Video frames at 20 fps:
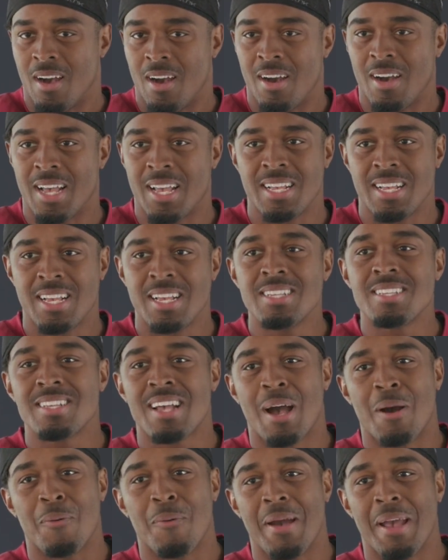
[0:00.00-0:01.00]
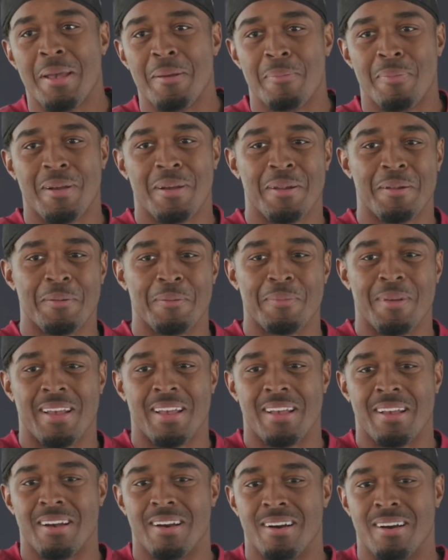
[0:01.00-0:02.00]
He's got way better,
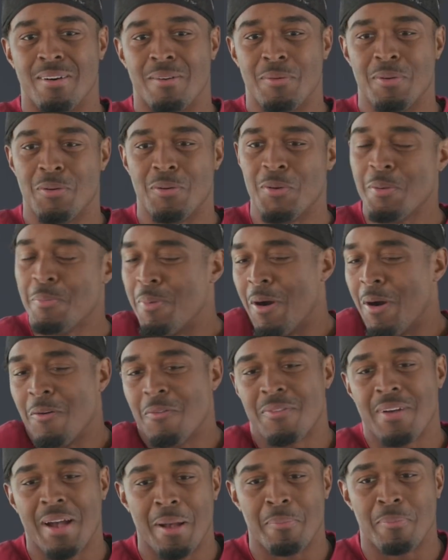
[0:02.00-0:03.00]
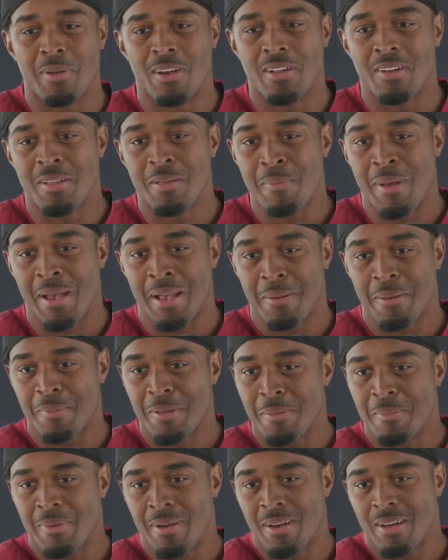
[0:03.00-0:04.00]
man. We both got better. He making
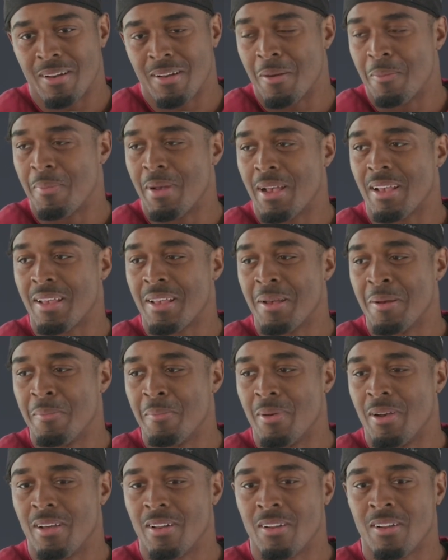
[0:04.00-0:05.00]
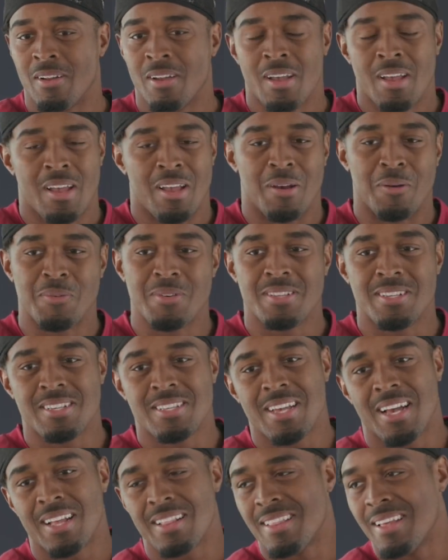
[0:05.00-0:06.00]
me better. I'm making him better. And we
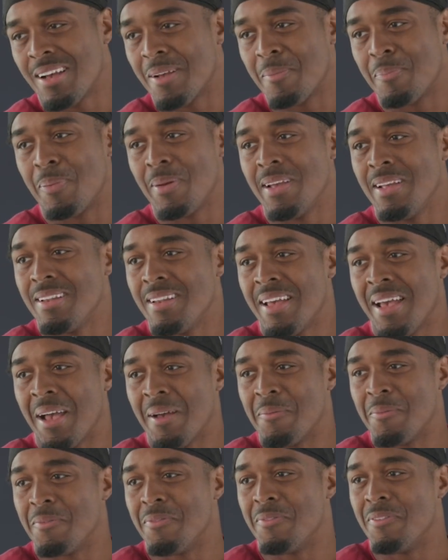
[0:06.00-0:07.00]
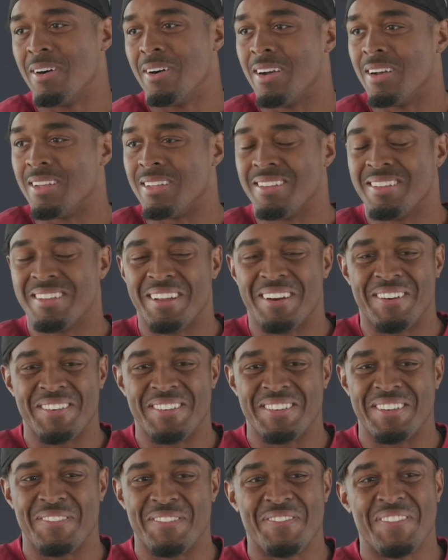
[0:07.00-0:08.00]
just out there competing and having fun. You
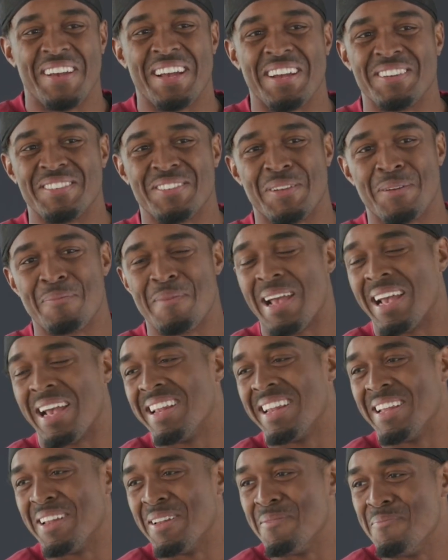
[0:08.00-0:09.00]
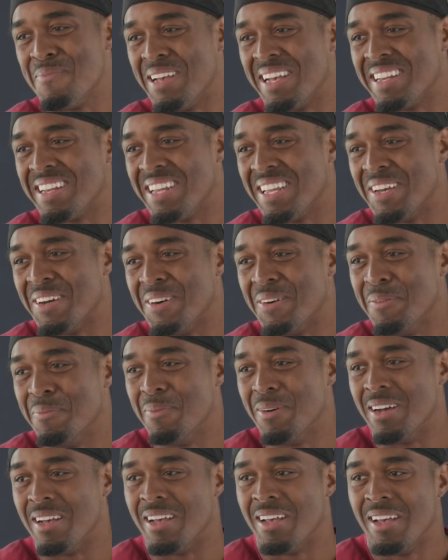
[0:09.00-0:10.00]
know, the fans are making it a big deal, but